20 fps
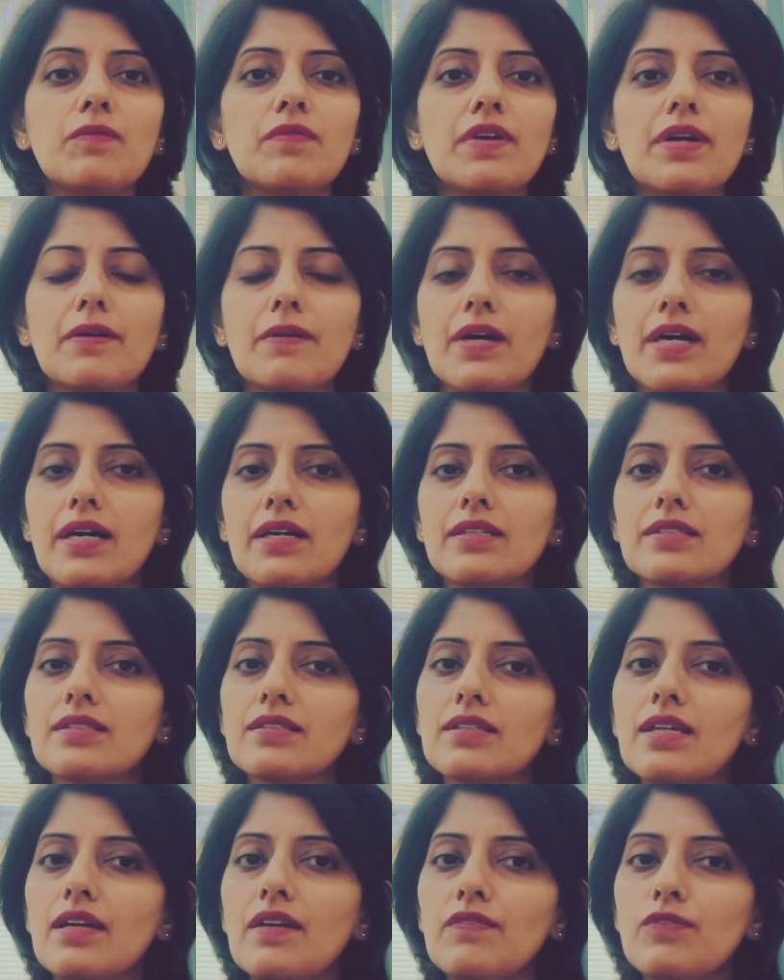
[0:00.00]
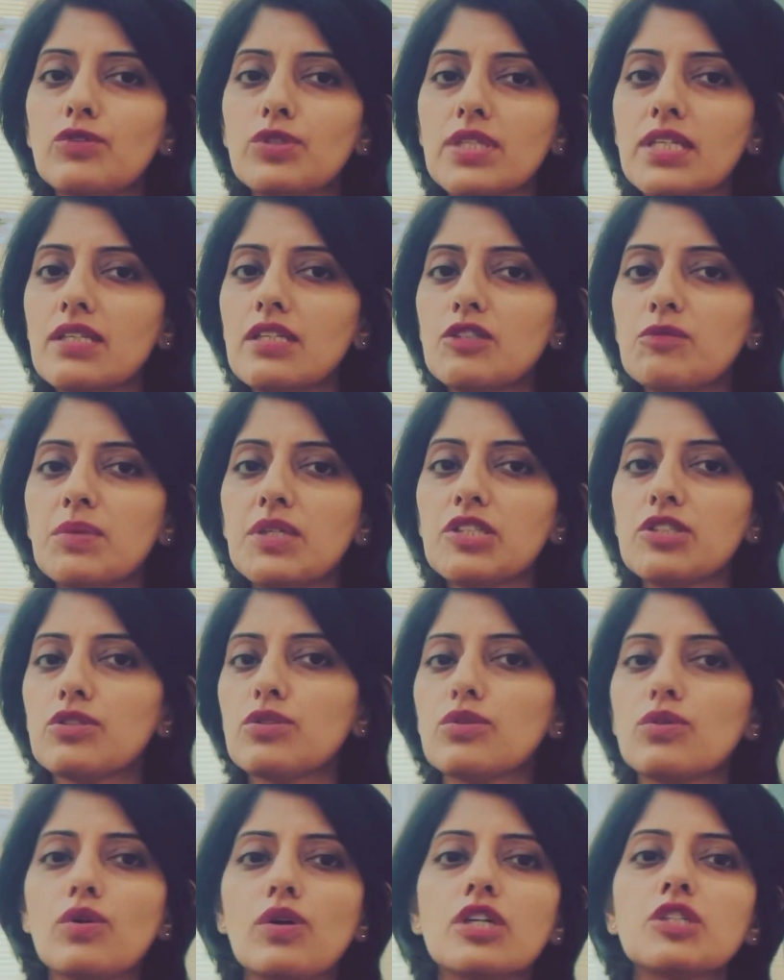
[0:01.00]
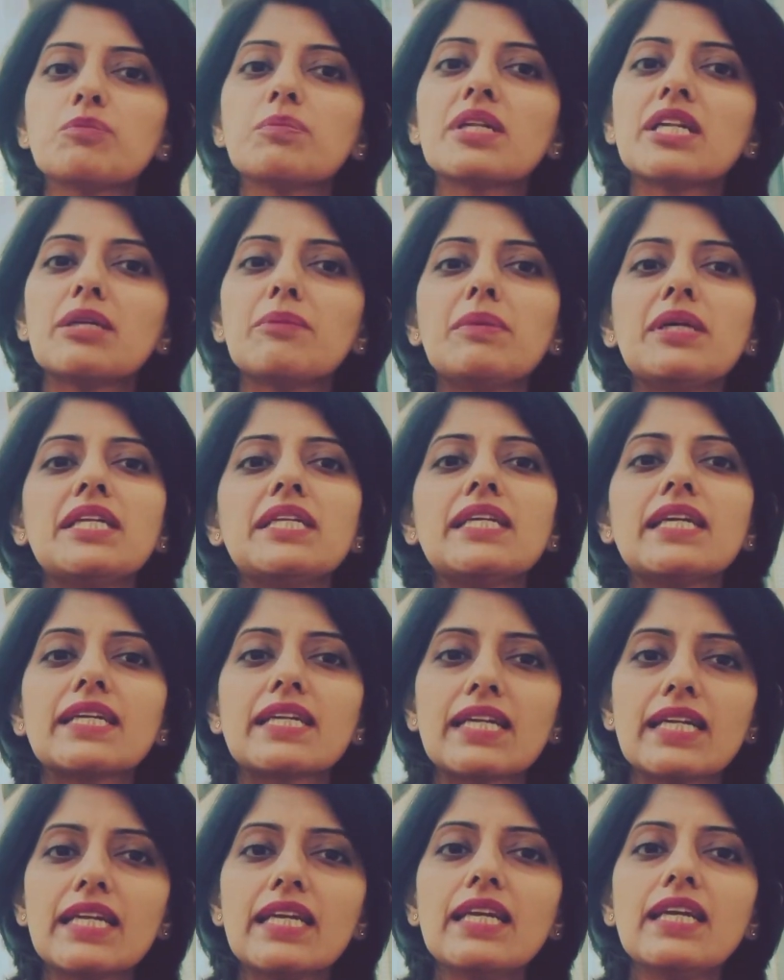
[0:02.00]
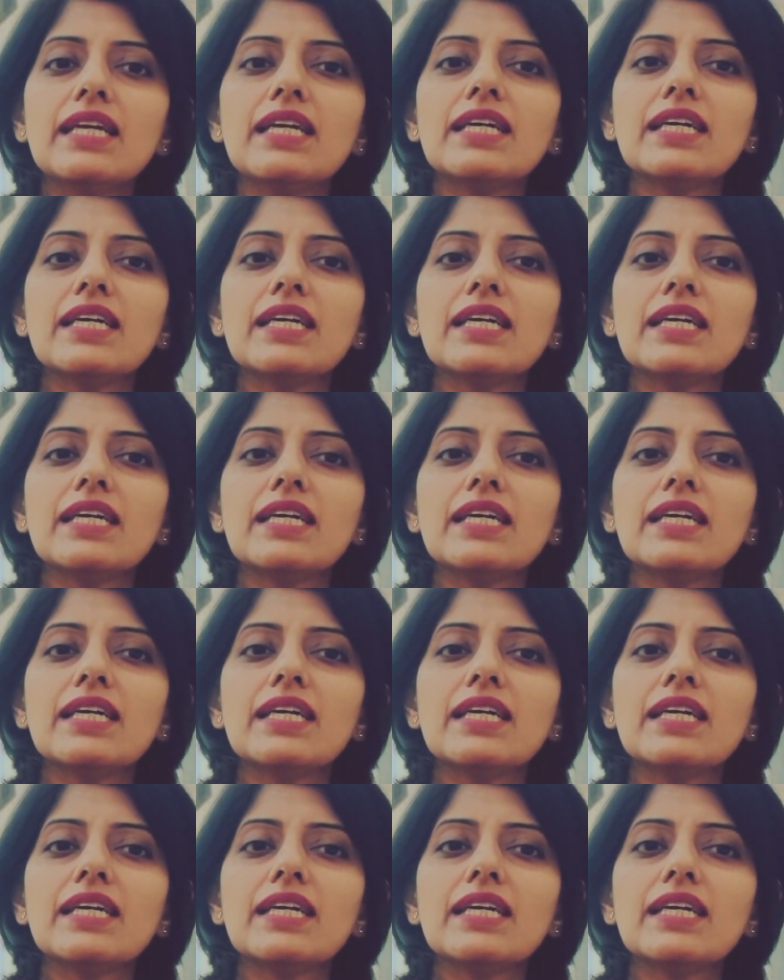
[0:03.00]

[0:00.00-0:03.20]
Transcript: whereas if you send this patient to the hospital immediately,